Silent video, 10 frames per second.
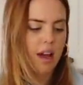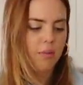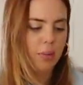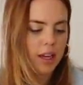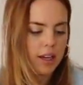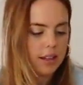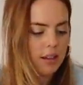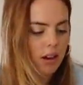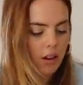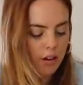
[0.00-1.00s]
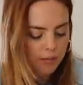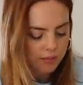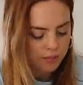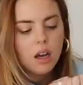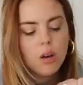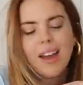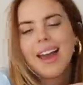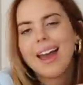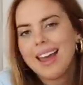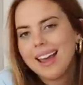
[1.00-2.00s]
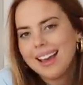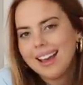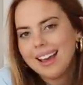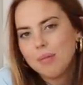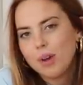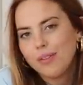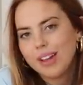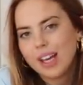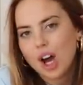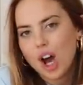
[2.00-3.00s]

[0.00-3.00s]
have band-aids? I don't know. Okay, moving